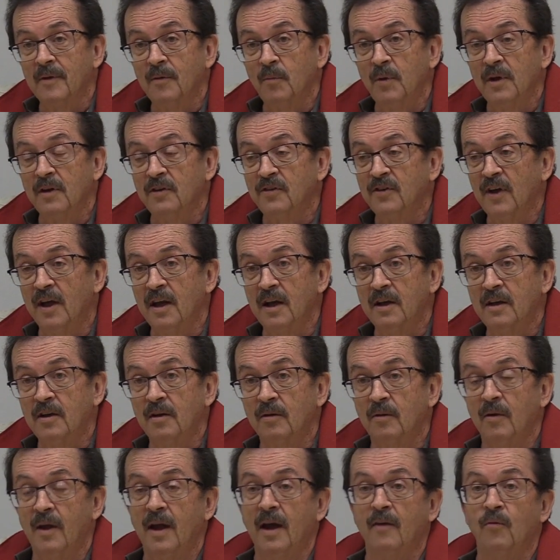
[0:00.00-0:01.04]
We decided
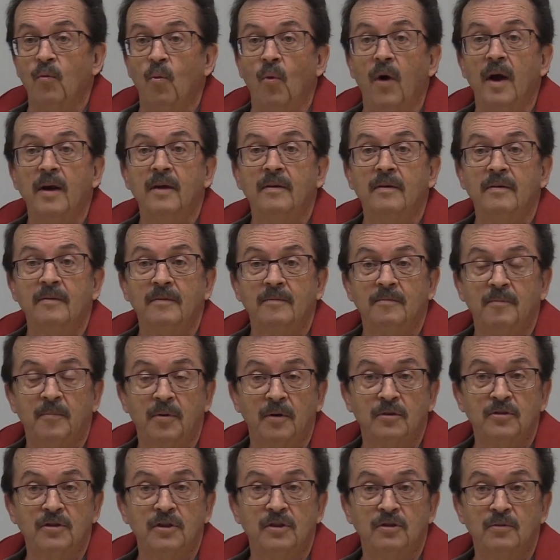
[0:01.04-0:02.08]
to have one
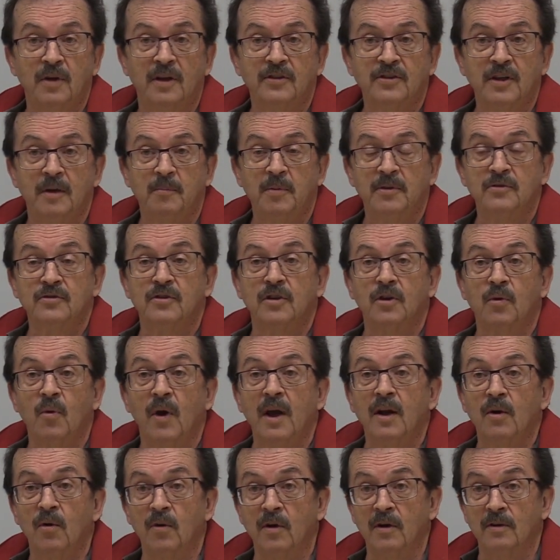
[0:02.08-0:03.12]
person dress up as the
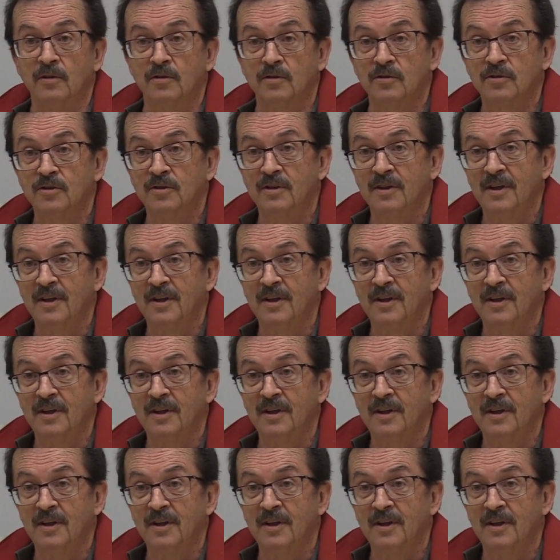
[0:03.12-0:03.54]
Great Orange.